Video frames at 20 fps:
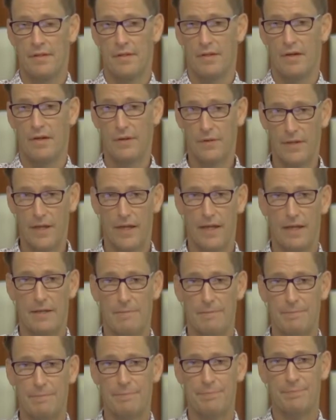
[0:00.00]
Okay,
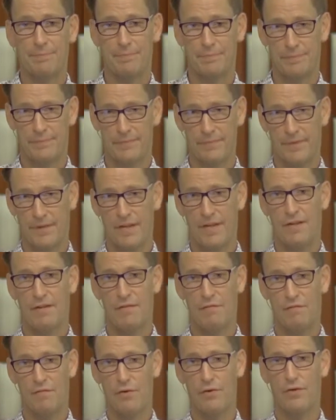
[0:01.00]

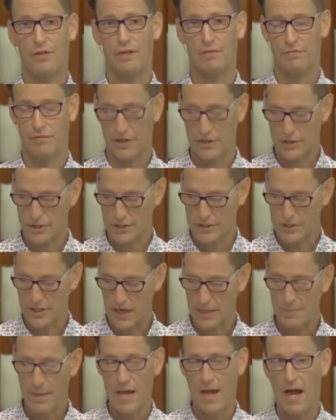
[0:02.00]
full confession
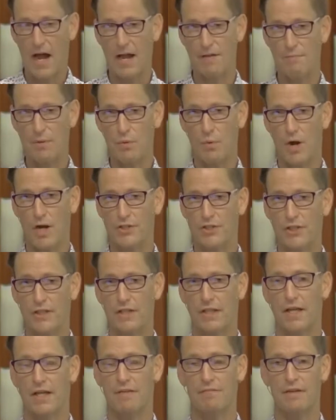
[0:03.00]
time. I've been watching a
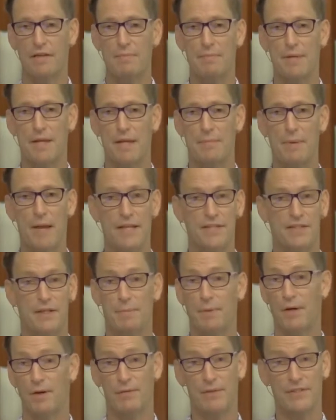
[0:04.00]
lot of NBA
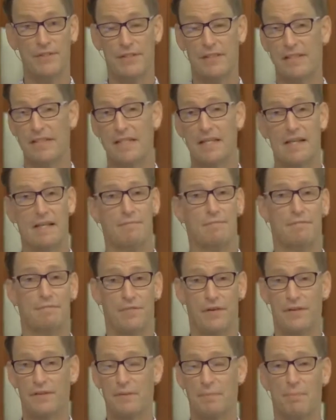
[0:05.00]
basketball recently. I
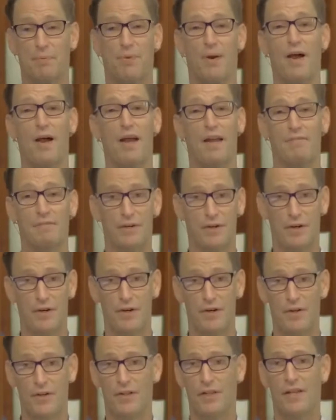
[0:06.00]
felt deprived
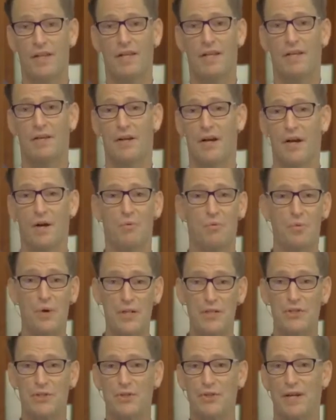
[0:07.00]
all uh,
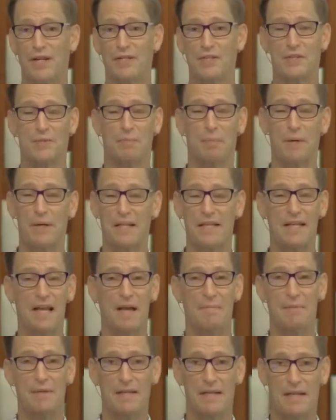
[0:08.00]
winter and spring
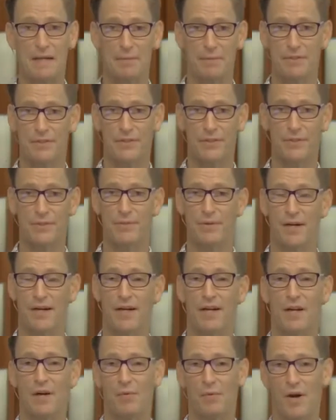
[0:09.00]
not being able to uh,
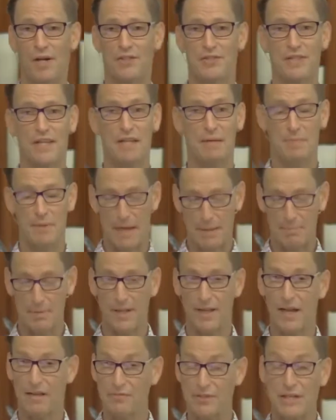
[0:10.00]
watch the NBA
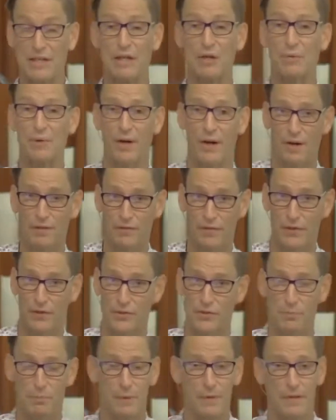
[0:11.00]
playoffs. And here we are, full,
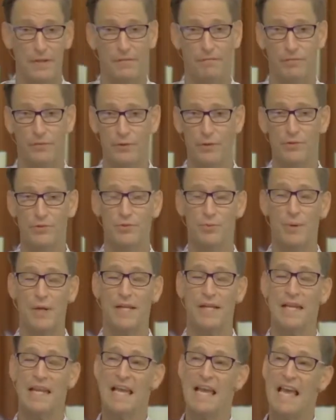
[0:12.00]
sp- full
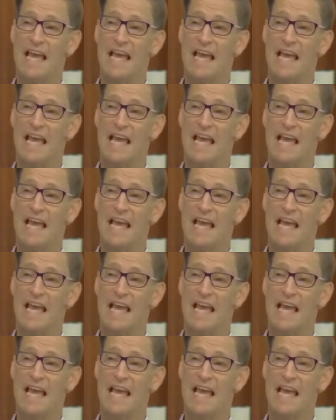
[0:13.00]
swing.